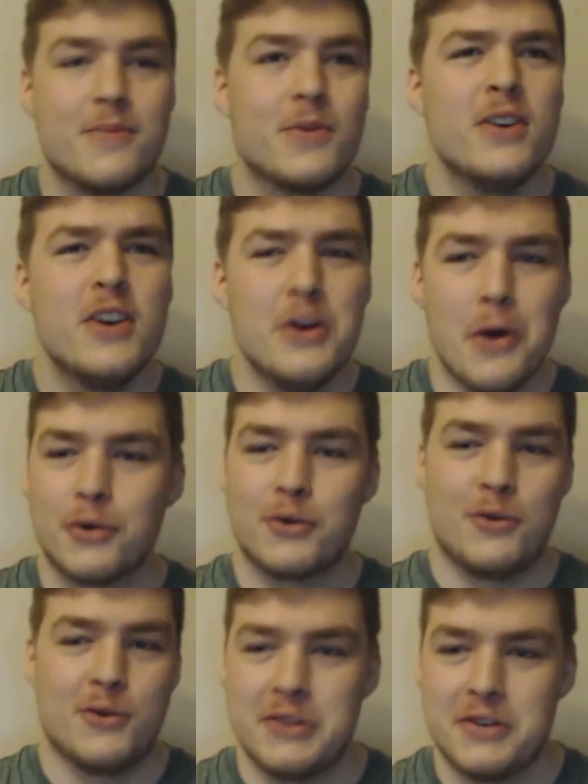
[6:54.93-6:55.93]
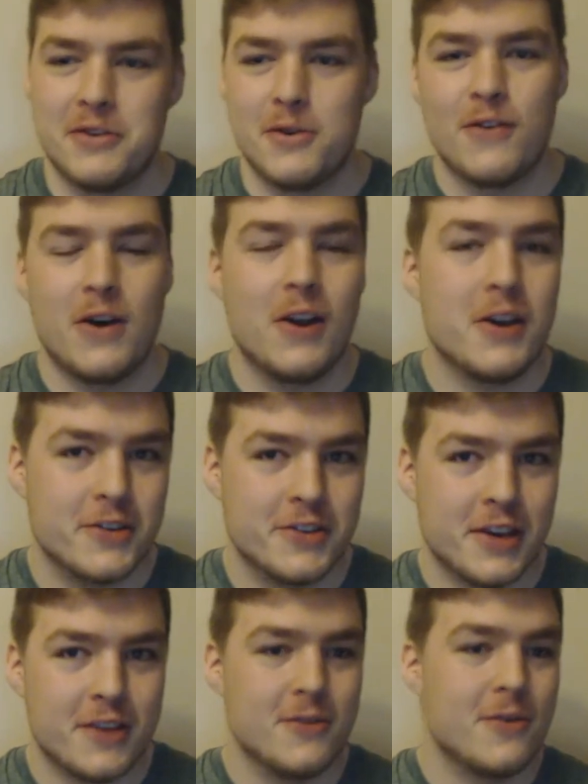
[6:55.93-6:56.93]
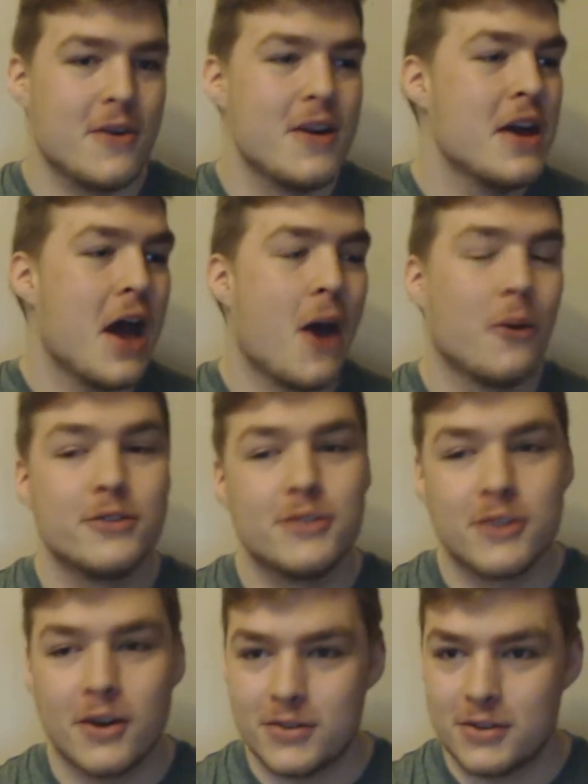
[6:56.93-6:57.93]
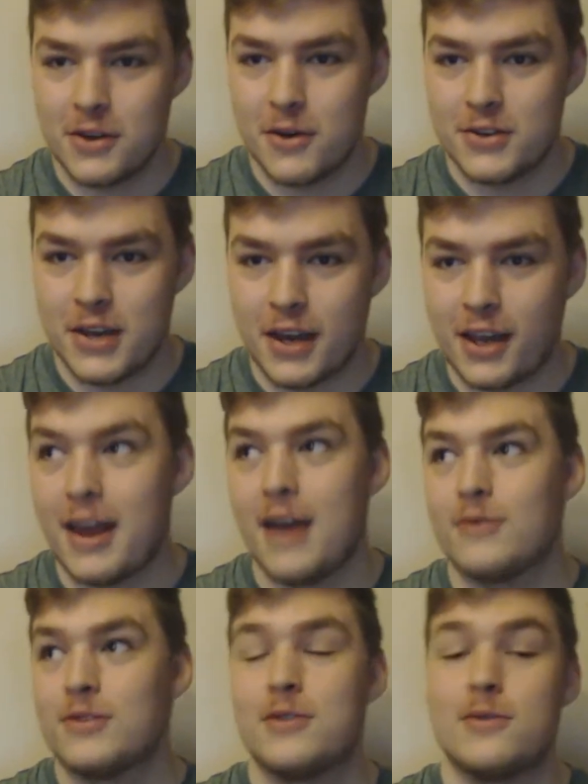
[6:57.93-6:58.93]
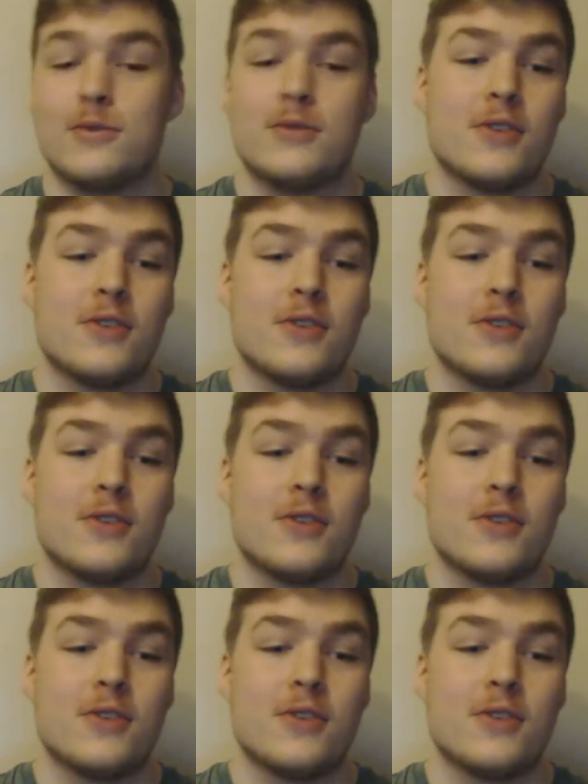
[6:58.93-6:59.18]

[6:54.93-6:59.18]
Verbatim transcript: But of course I do. If I like a channel, I want you guys to go check it out too.